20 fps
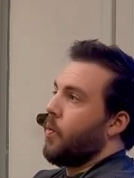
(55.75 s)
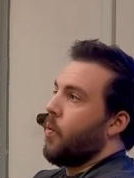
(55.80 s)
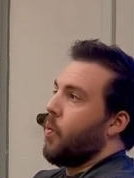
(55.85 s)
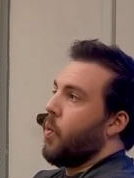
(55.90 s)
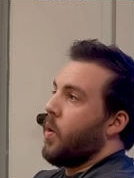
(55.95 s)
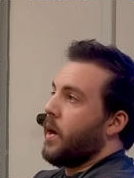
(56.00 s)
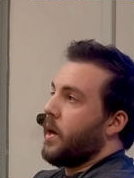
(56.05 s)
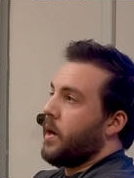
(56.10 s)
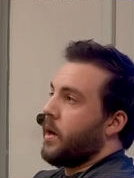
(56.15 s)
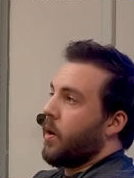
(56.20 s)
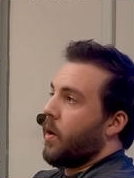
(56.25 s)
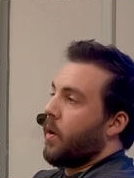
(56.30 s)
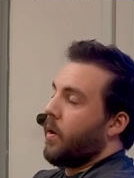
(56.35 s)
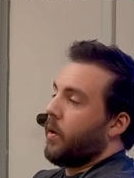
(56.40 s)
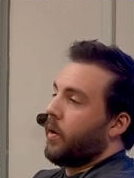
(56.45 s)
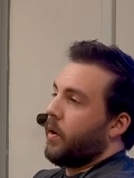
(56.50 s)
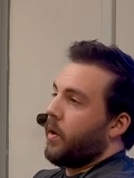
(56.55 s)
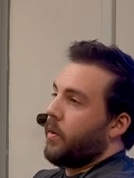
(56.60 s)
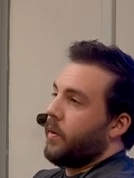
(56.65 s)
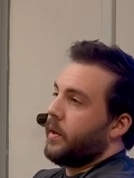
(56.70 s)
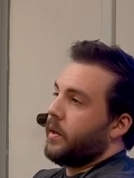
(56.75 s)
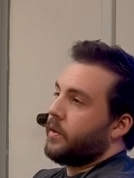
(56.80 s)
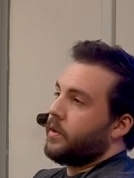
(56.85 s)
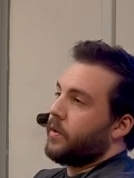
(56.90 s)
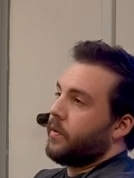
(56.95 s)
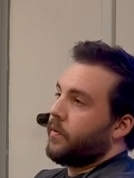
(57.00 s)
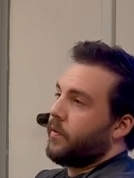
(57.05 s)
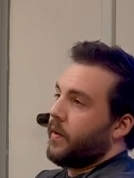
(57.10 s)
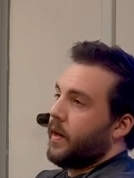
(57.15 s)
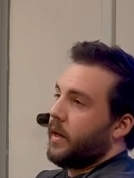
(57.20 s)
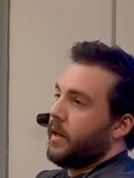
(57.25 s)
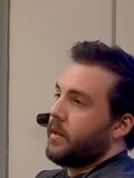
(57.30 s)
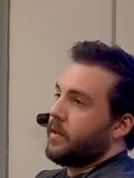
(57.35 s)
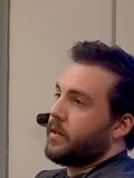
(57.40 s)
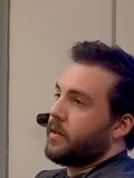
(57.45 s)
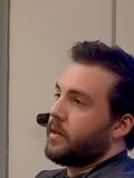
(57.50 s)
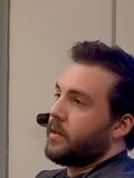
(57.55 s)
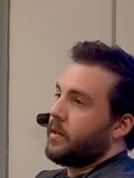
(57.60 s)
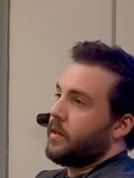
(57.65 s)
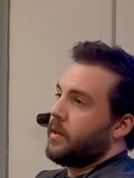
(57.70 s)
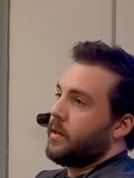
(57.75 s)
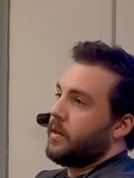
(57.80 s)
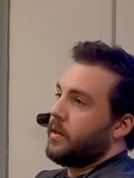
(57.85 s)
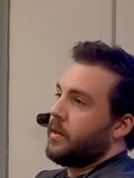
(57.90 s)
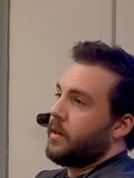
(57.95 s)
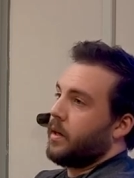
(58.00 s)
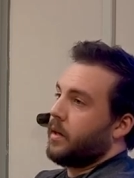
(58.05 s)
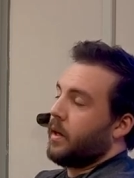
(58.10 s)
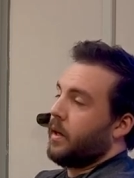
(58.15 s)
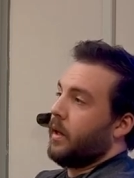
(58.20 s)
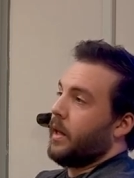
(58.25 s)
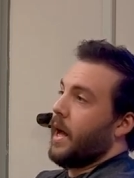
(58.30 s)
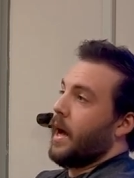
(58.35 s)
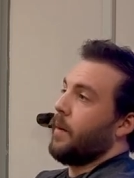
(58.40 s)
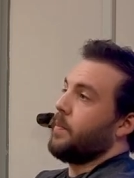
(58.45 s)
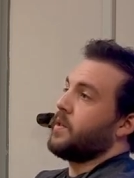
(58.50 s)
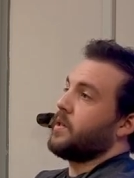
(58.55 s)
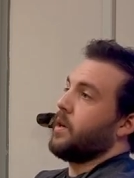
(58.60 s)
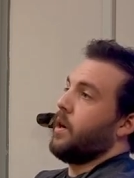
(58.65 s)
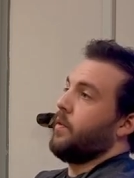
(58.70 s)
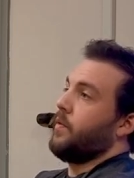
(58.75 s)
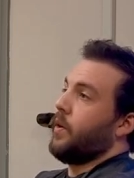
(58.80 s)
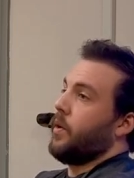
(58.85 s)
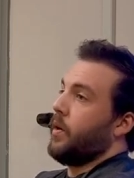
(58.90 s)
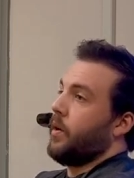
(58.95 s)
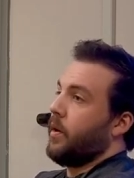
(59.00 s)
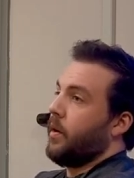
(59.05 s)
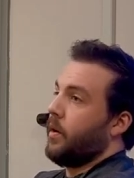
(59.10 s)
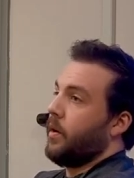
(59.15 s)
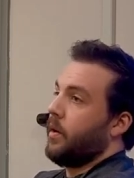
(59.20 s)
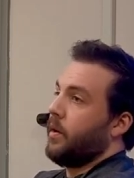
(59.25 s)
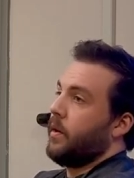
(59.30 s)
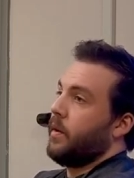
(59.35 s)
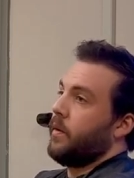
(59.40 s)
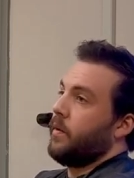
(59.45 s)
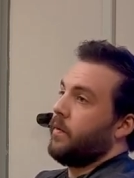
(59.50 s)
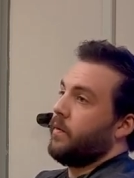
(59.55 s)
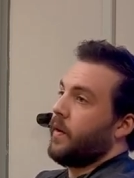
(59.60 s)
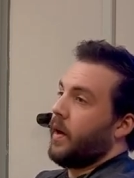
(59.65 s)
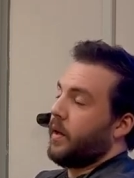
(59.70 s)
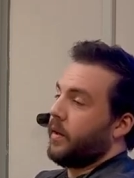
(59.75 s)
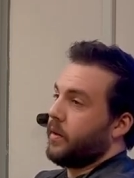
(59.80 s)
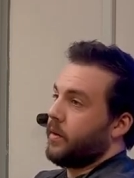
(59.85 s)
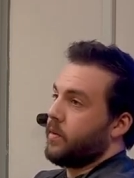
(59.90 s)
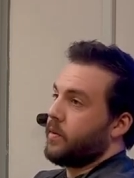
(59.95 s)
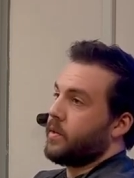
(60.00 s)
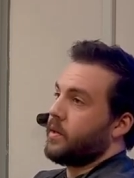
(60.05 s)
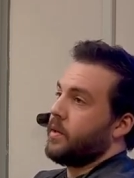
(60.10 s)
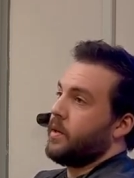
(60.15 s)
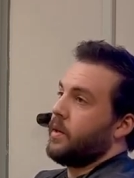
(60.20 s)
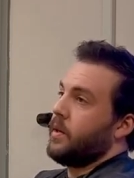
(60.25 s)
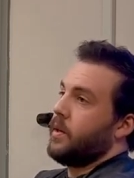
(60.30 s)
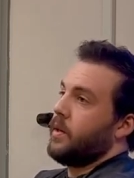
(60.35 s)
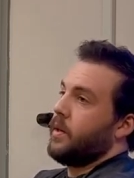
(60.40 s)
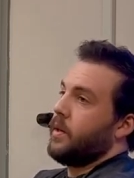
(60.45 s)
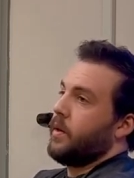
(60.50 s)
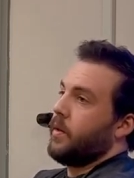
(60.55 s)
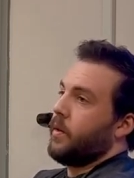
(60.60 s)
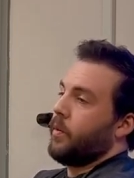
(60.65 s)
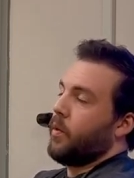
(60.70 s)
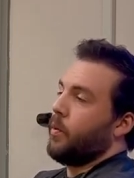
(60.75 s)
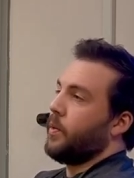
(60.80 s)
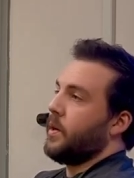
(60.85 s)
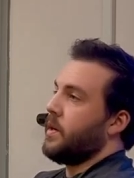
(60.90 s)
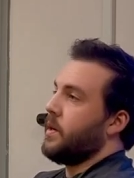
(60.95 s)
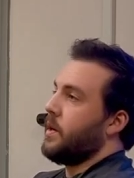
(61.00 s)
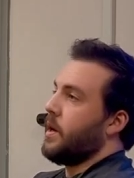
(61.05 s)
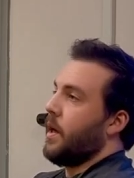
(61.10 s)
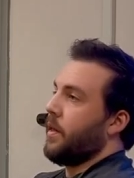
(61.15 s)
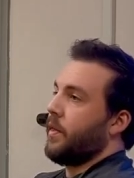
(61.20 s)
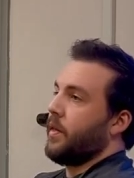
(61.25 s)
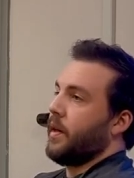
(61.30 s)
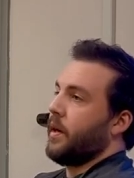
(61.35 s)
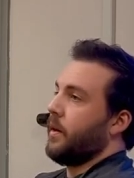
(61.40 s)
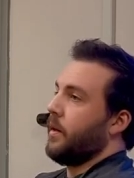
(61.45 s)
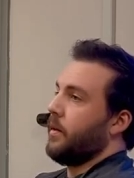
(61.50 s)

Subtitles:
we are going to face a collapse of all values. There will be nothing